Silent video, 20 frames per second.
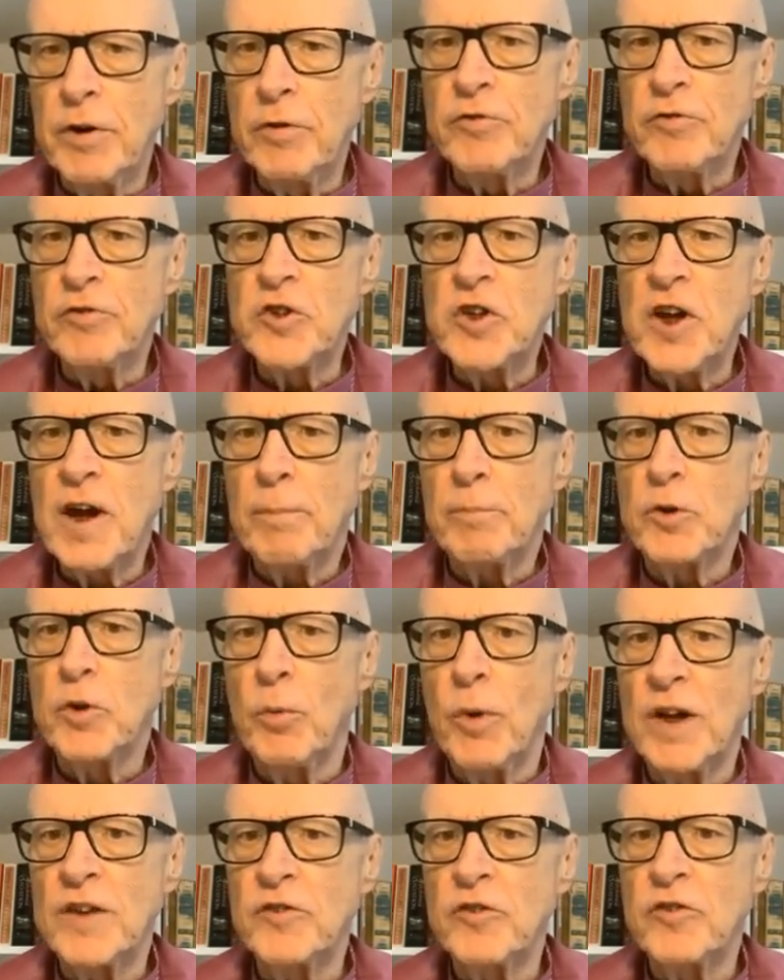Hebrews
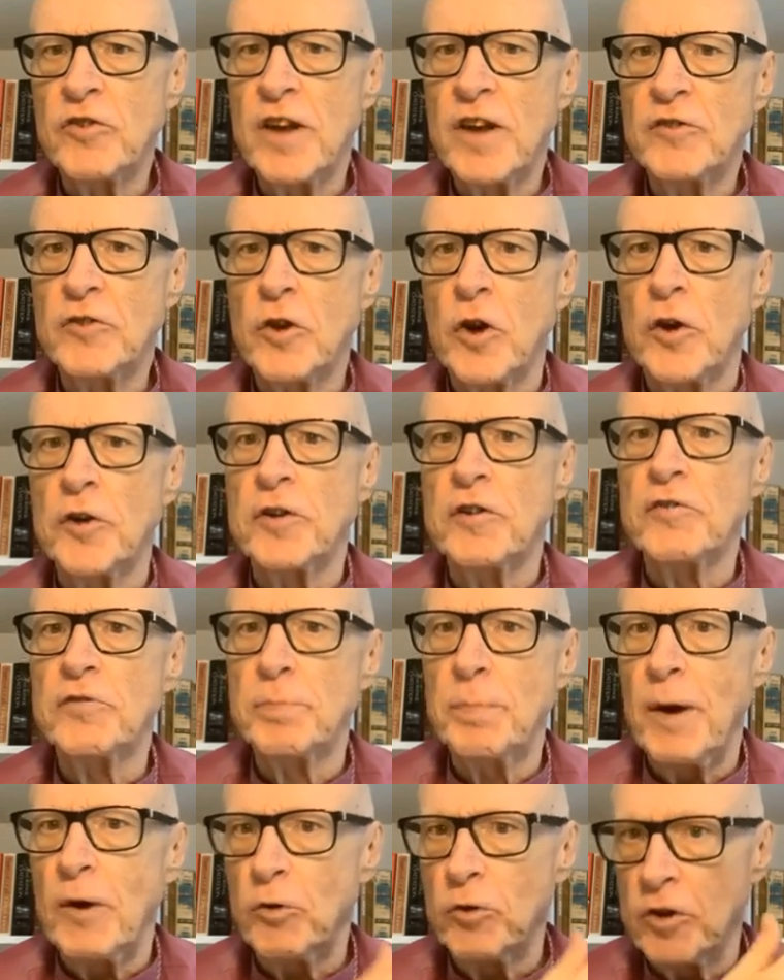chapter 1 says
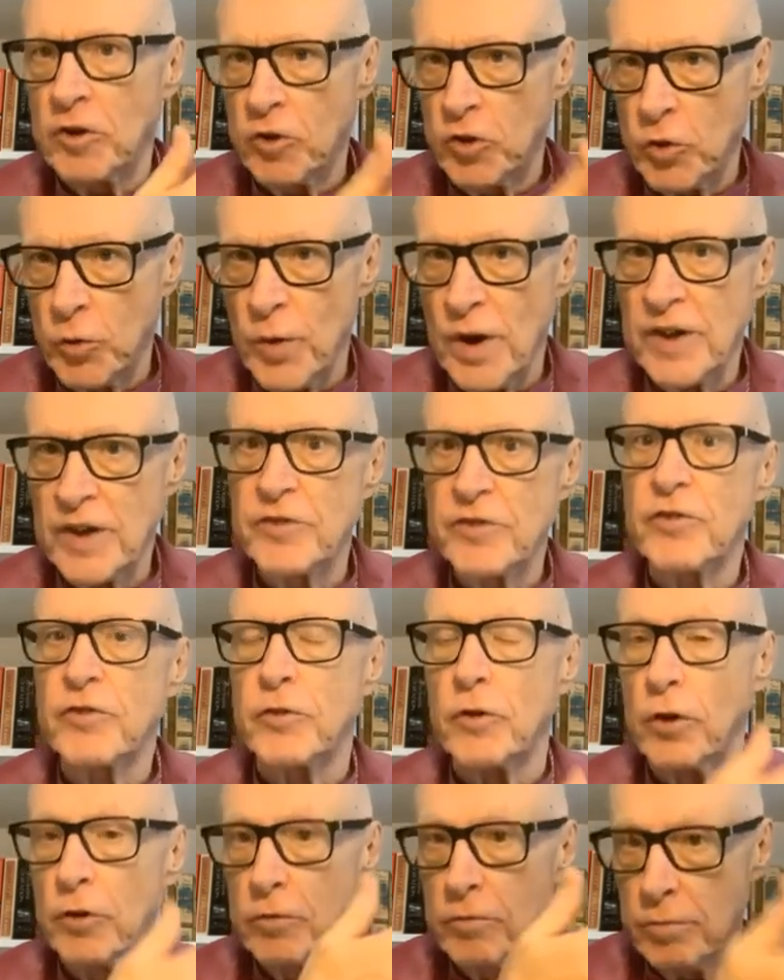God has spoken
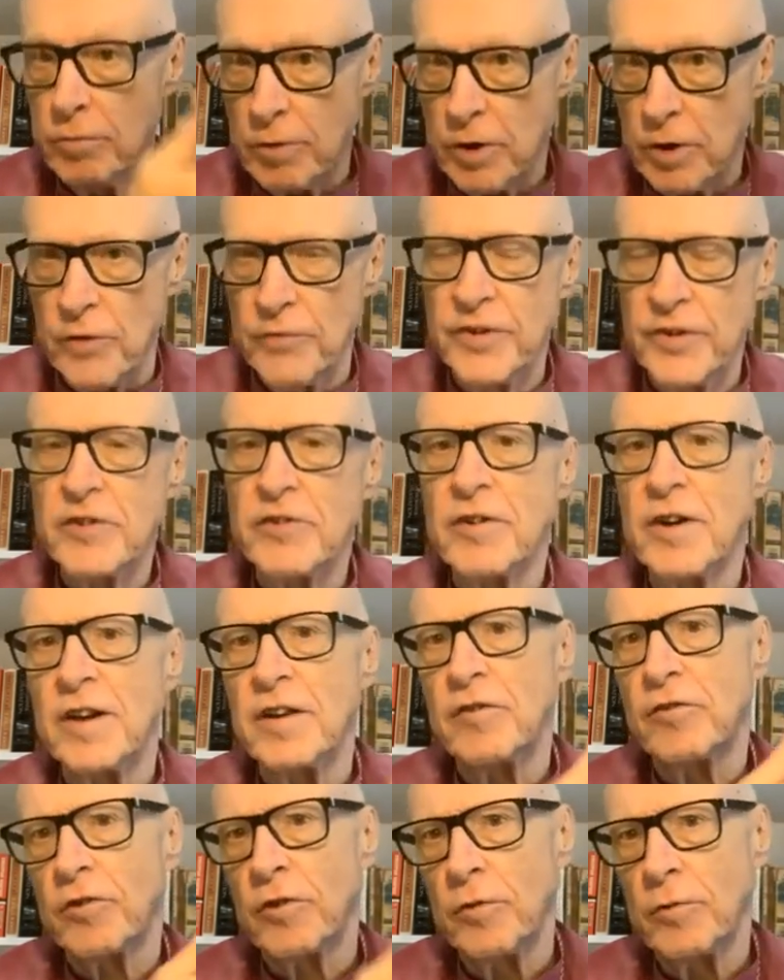to us through,
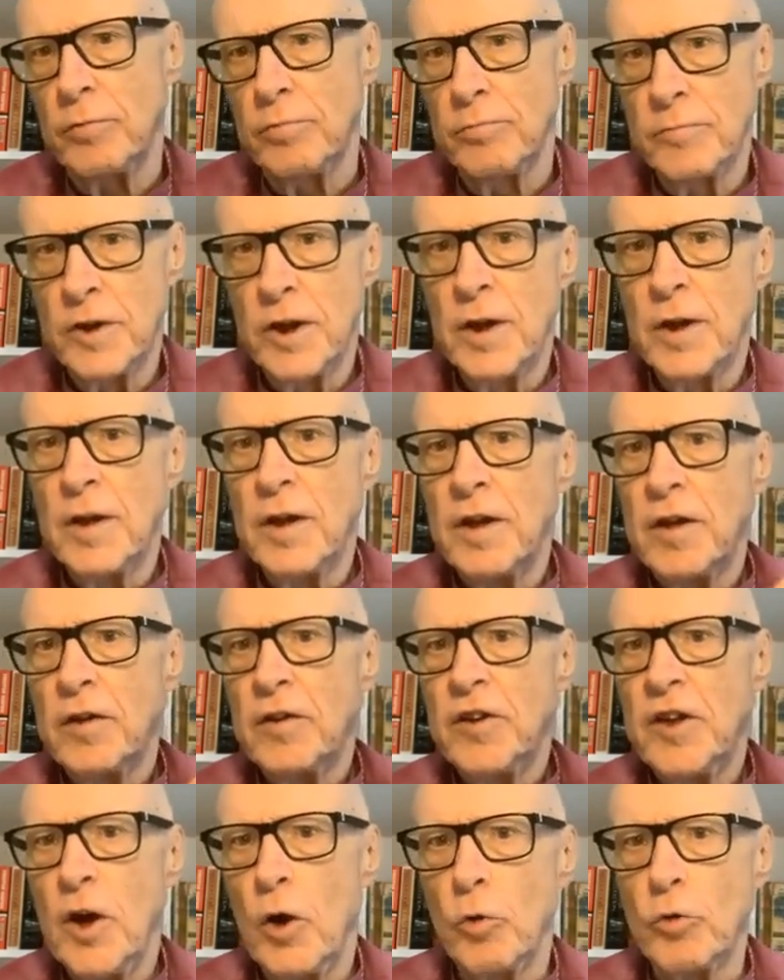obviously, through
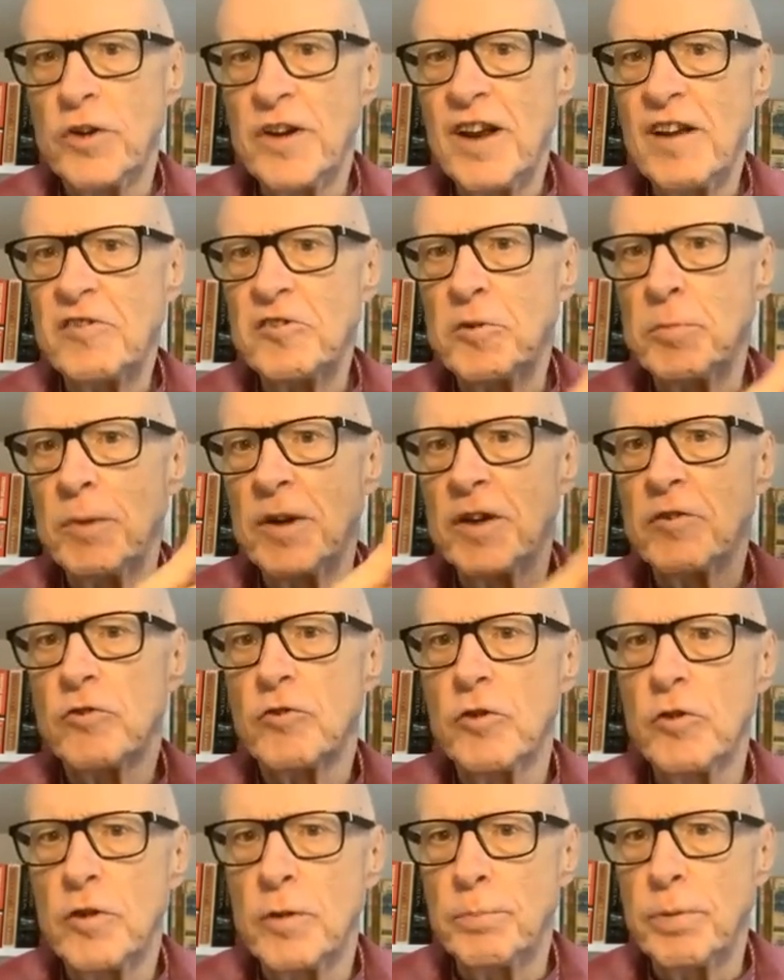the Old
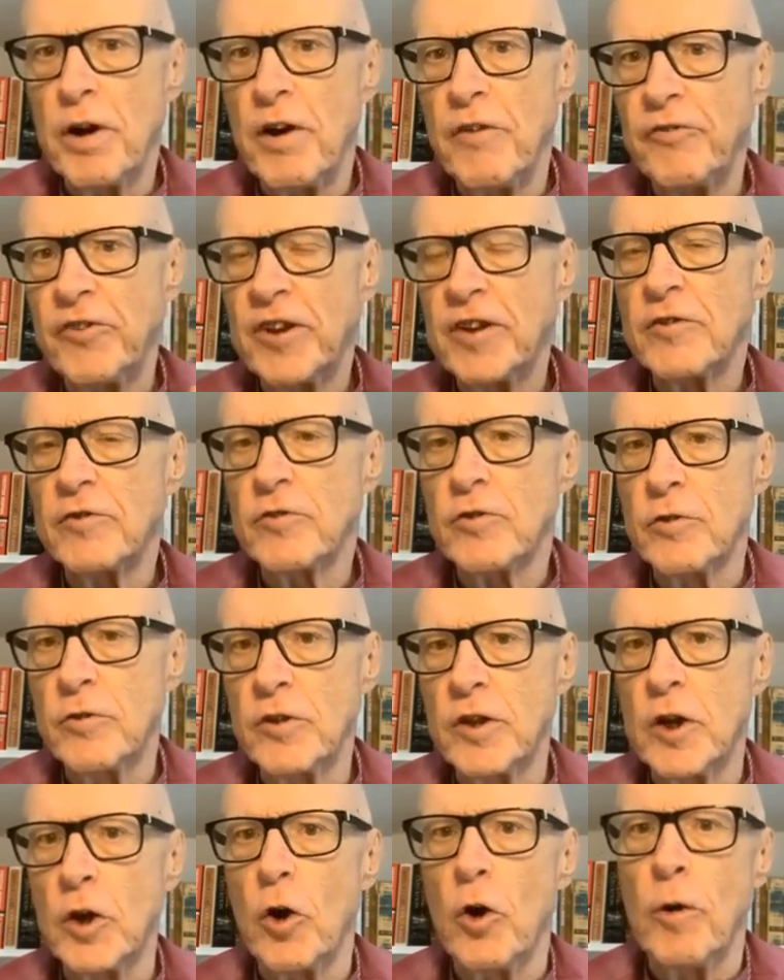Testament, through the
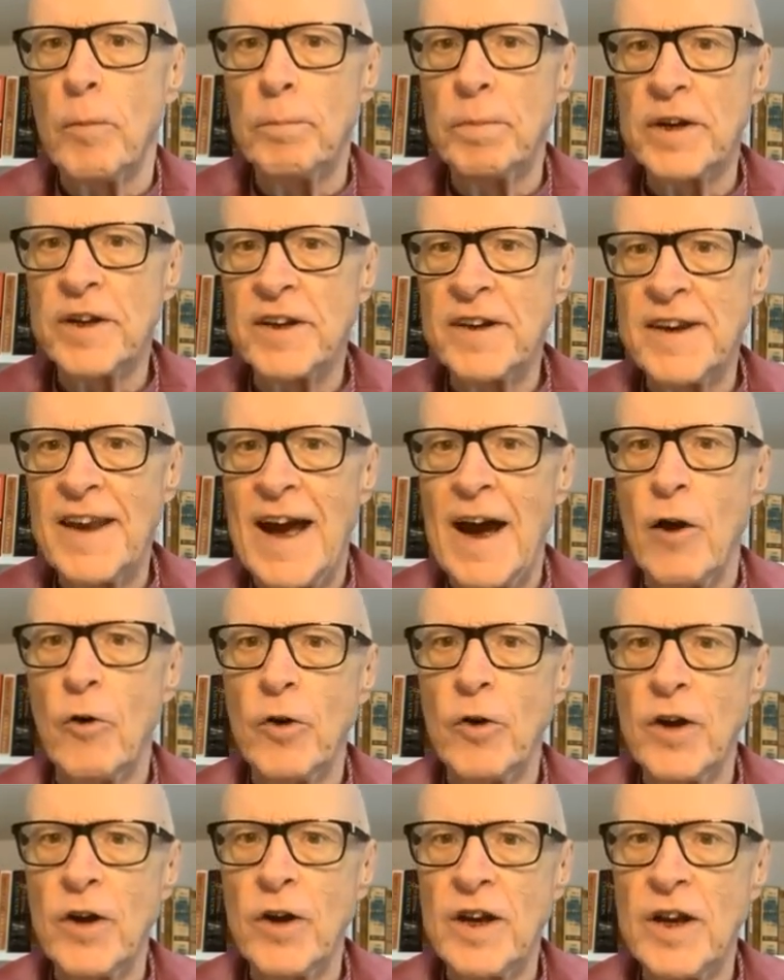prophets, through the Lord,
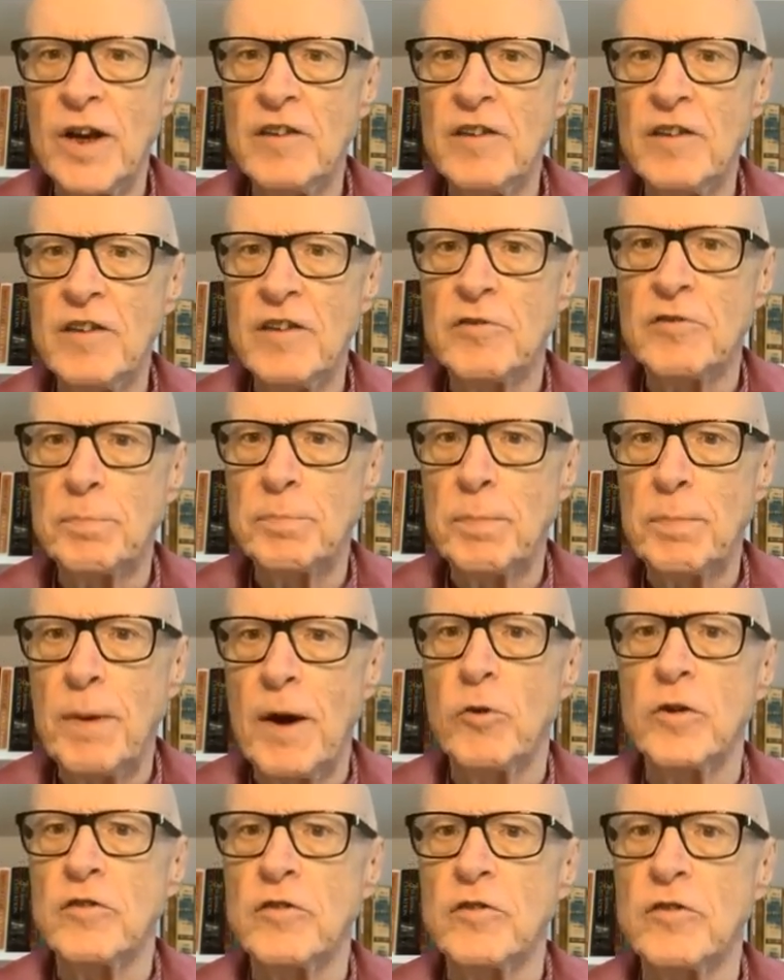but now he's
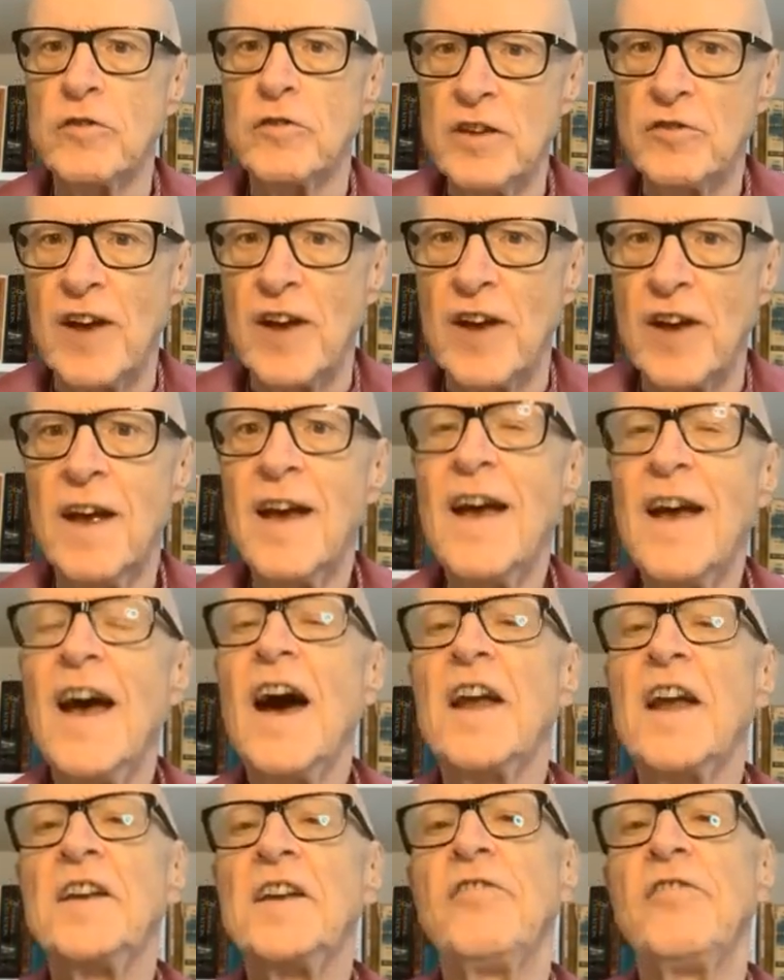spoken through his
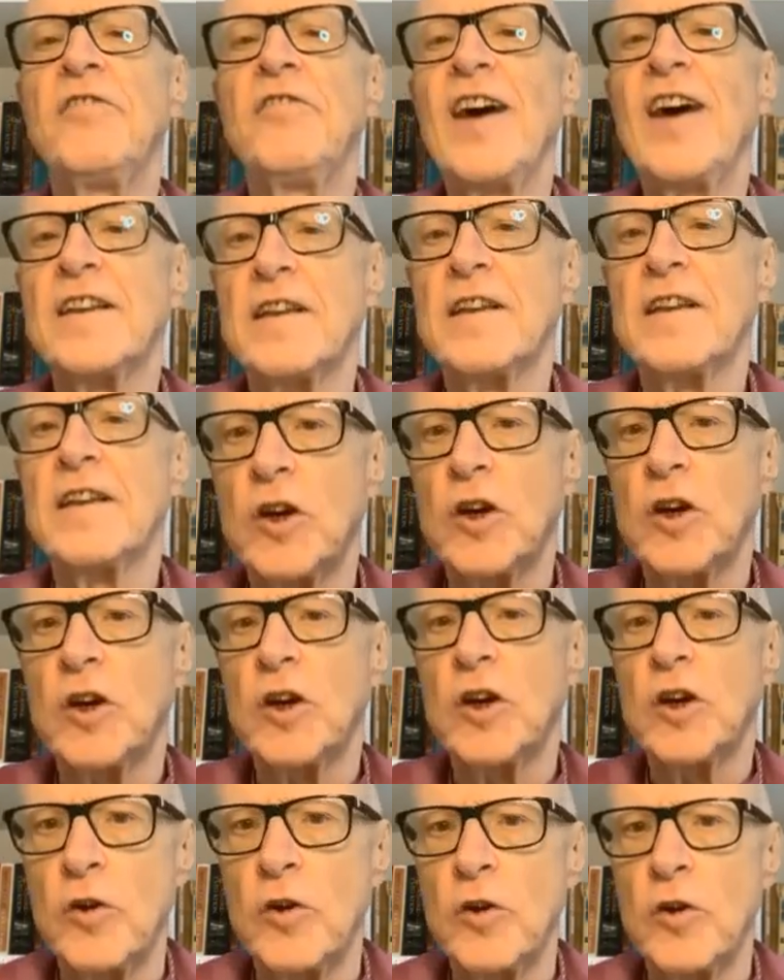son. And the fact
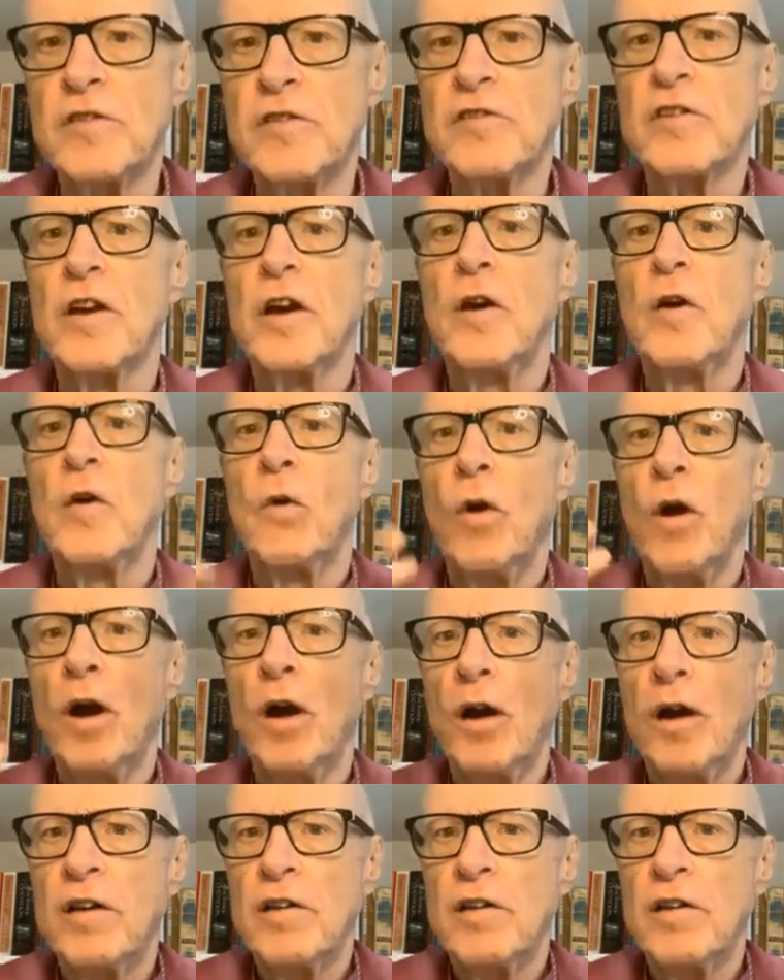that God's